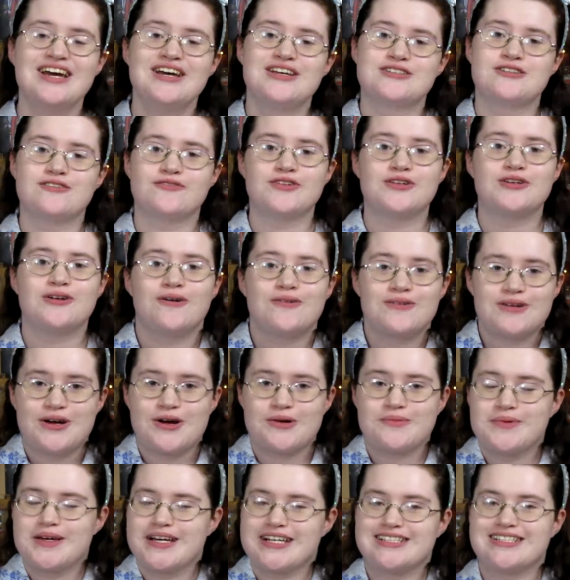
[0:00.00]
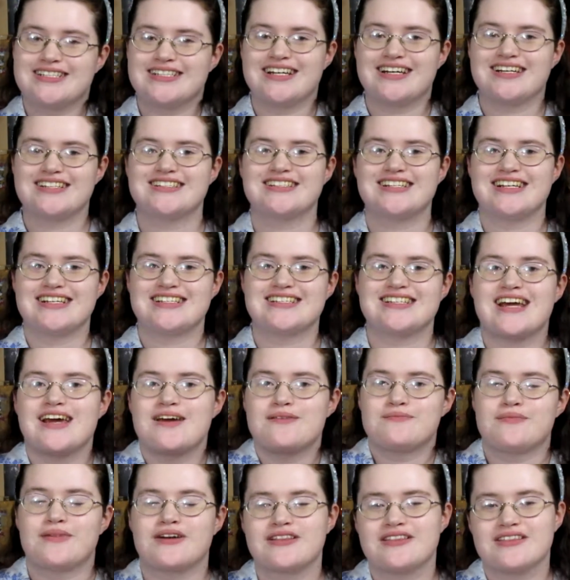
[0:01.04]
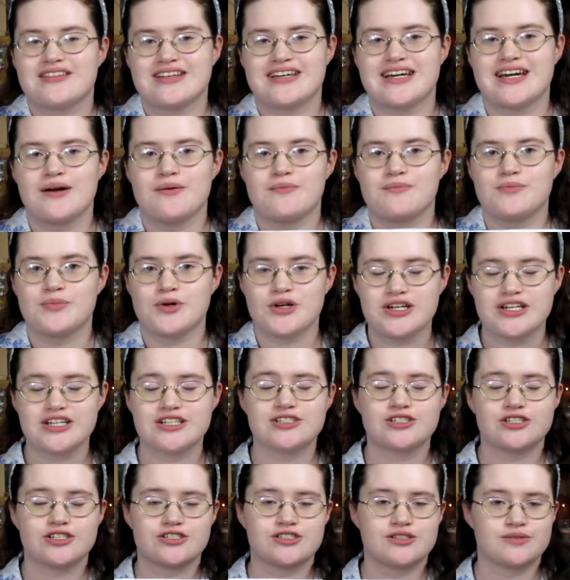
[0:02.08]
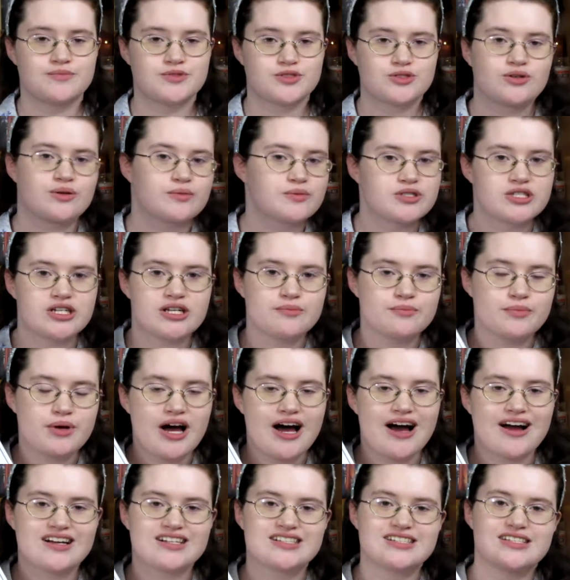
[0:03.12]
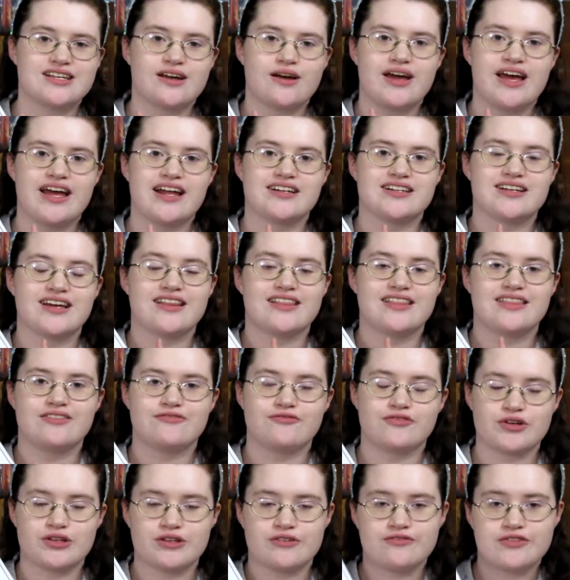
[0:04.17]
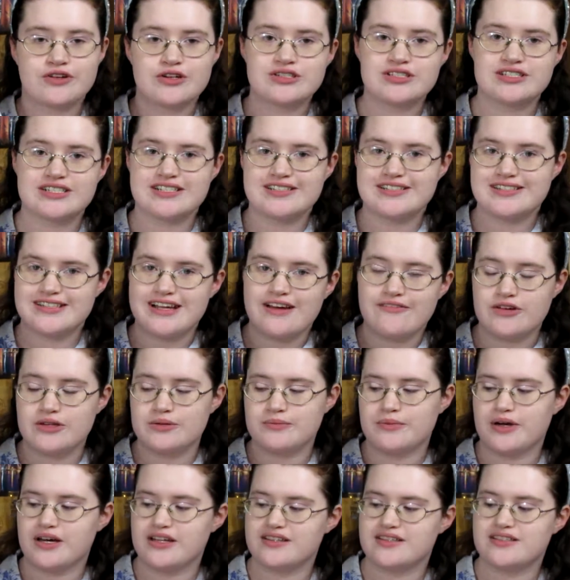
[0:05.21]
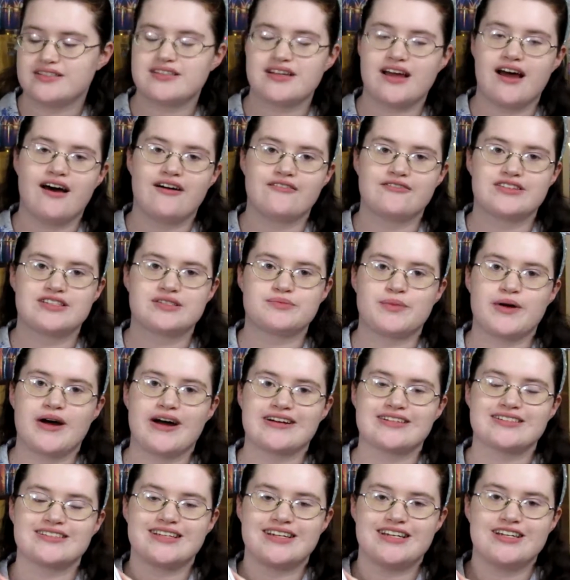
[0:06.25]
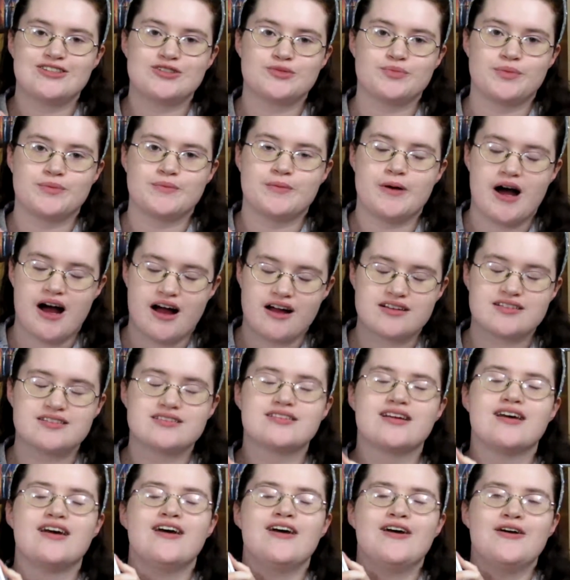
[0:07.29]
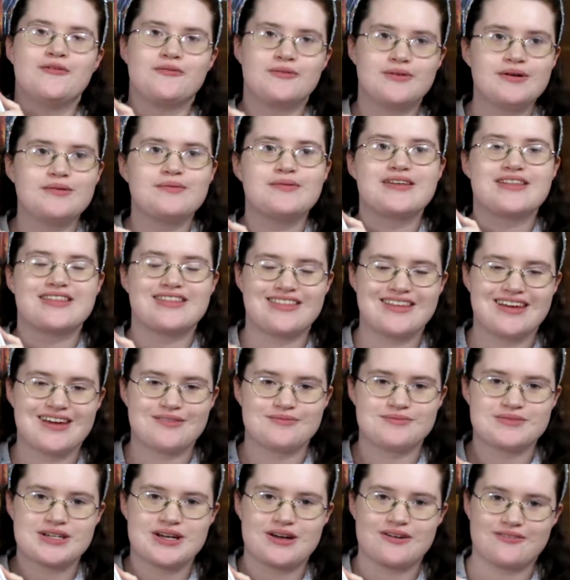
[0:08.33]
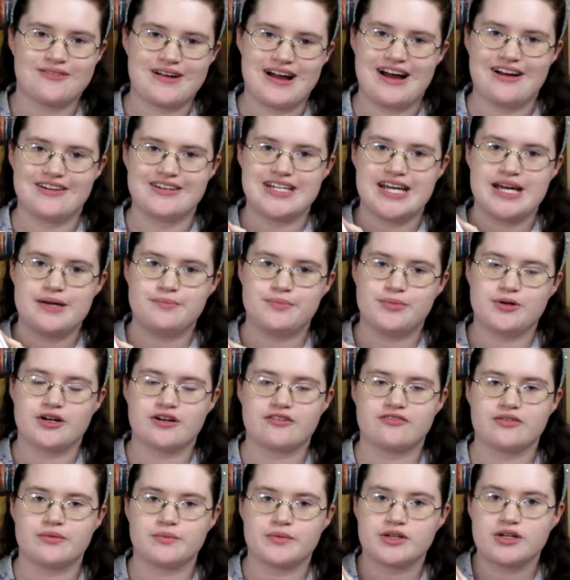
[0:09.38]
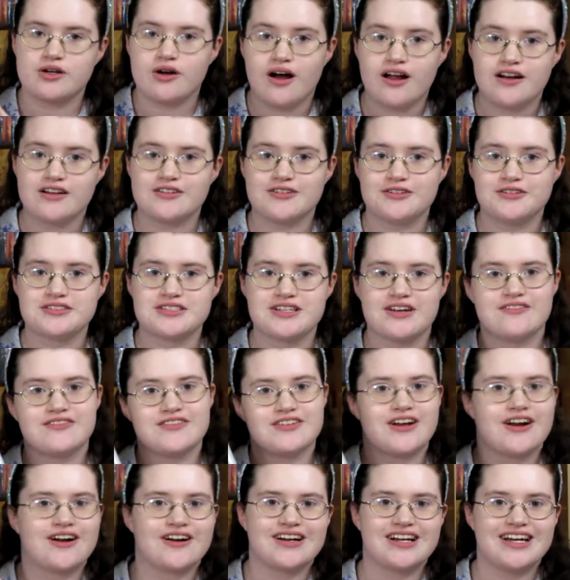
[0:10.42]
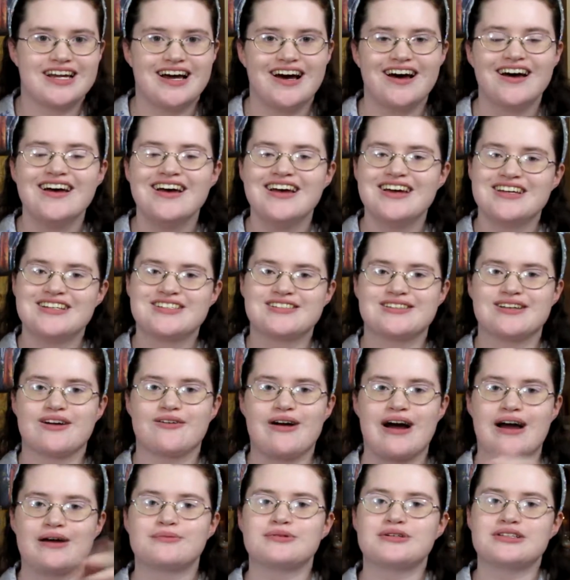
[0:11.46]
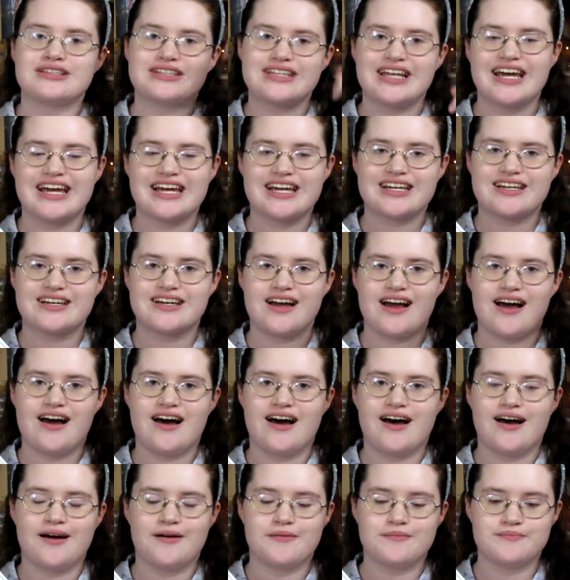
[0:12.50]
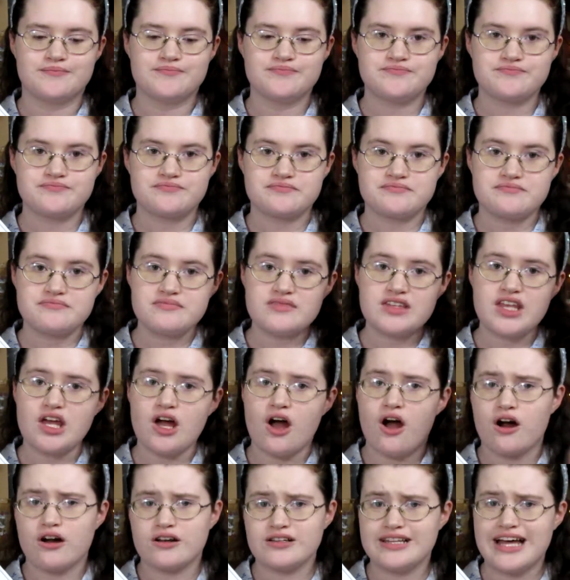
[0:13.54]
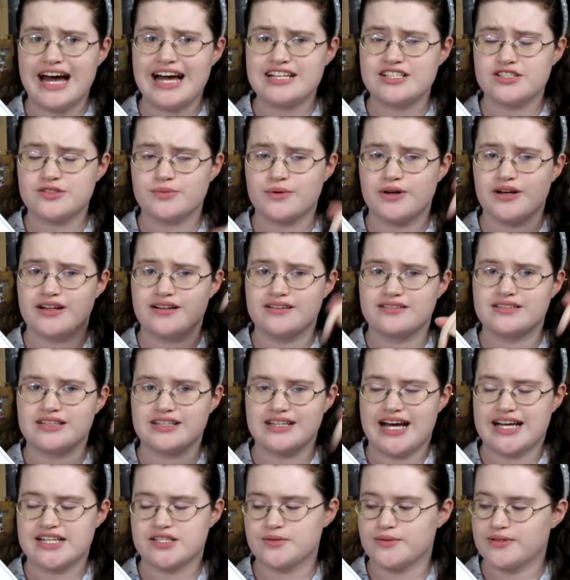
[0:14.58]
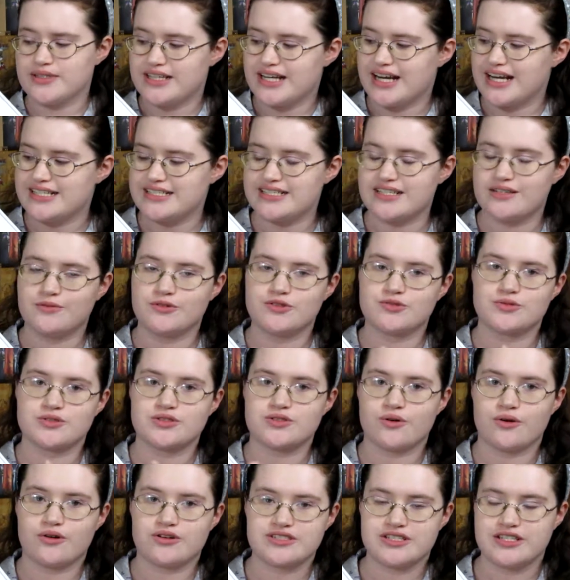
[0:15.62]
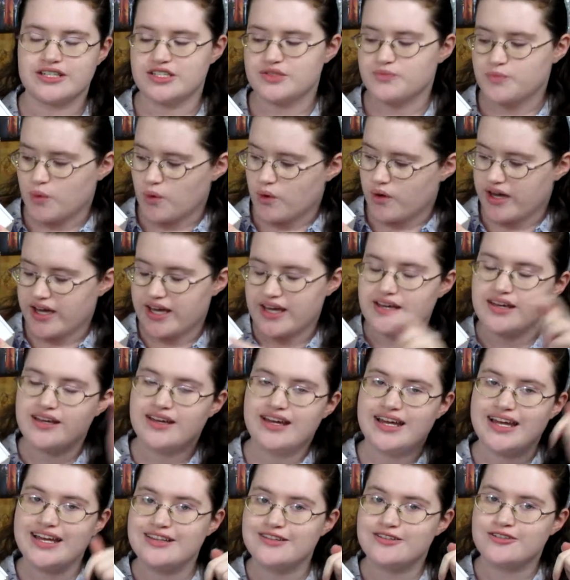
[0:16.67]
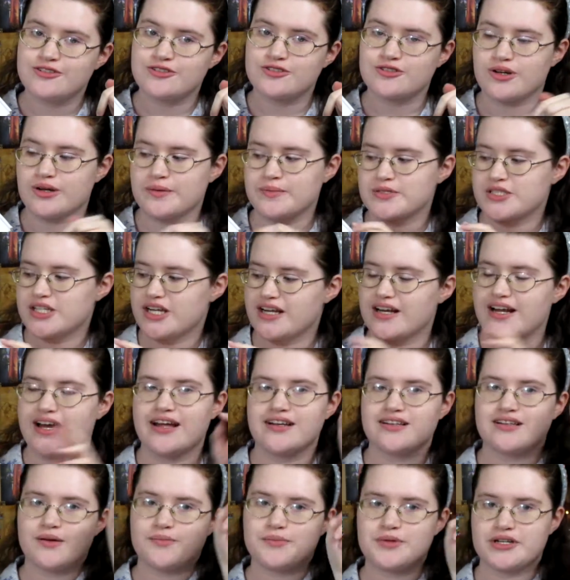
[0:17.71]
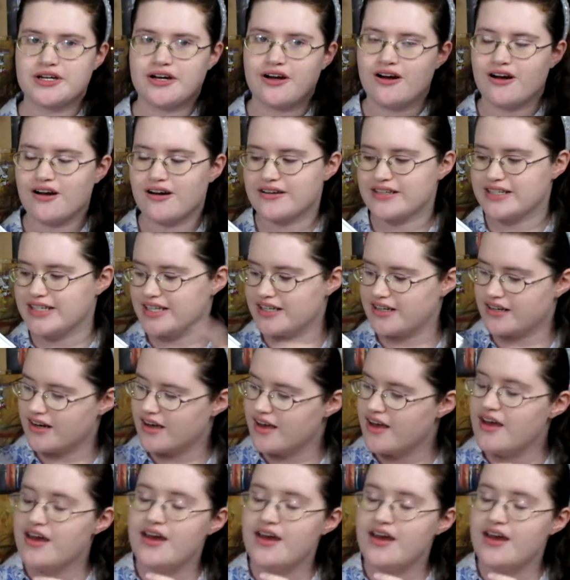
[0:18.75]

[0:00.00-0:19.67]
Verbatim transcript: So if you don't know, Pixie Dust is a monthly bookish subscription box, and for the first seven months of this box, each box will be themed around a book from the Chronicles of Narnia. So I will link um, our last one, the last one that I did, which was The Horse and His Boy, in the description and up in a card here.